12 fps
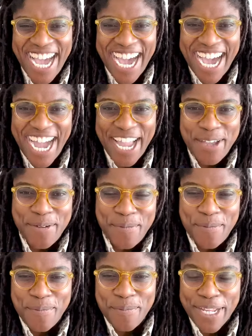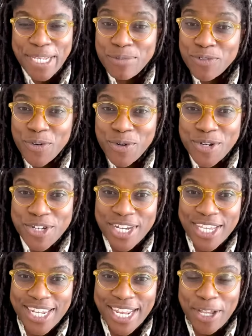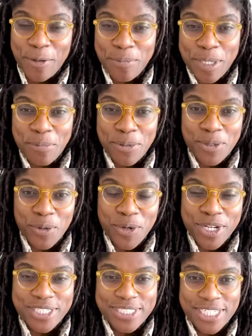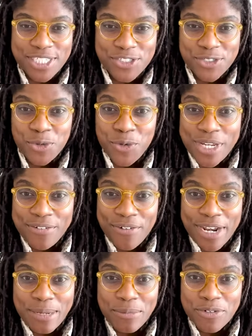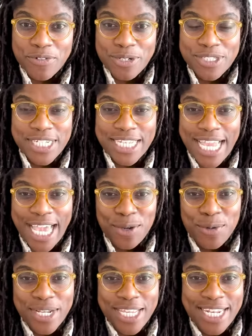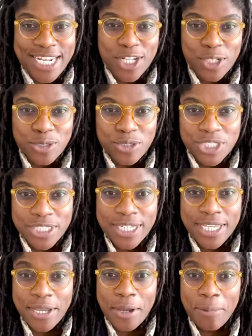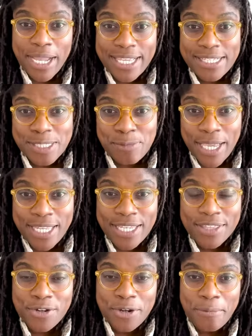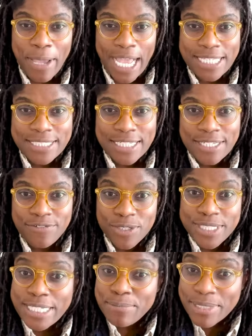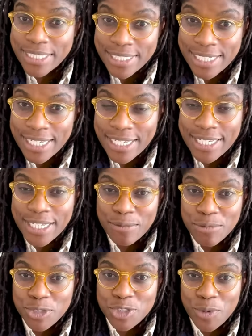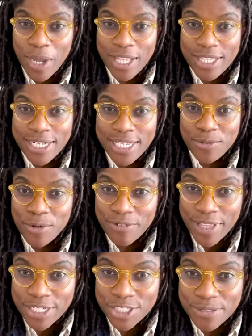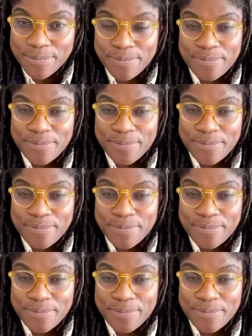Hi, my name is Varushka, and I help people and organizations reframe diversity, equity, and inclusion by expanding their capacity for deep listening, mutuality, and reflection.